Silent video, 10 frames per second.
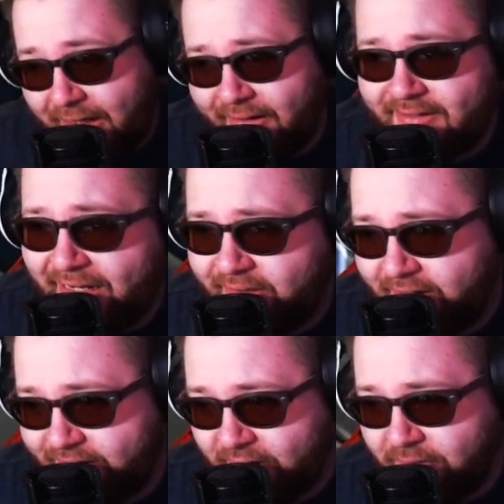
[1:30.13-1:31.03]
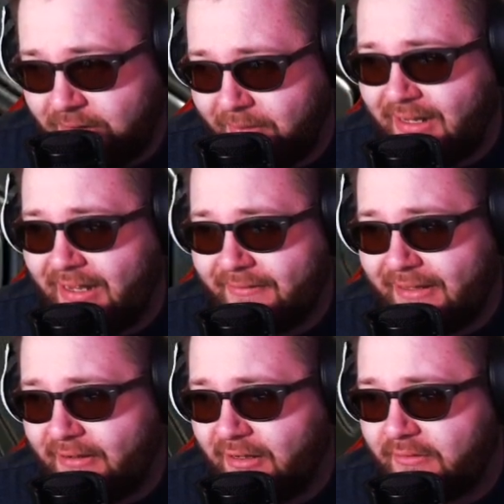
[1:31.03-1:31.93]
At least I think so. Maybe not.
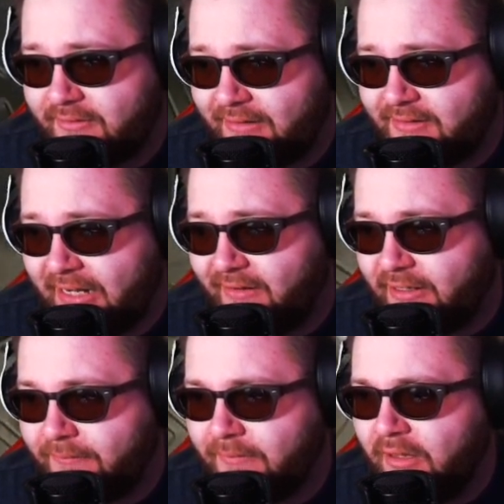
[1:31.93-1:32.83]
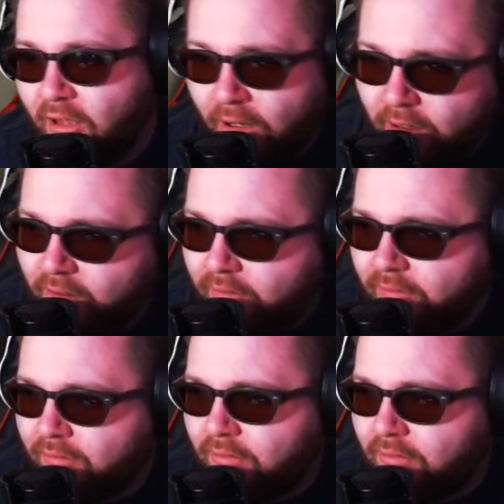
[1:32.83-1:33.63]
I don't know. It sounds kind of like him. We need you.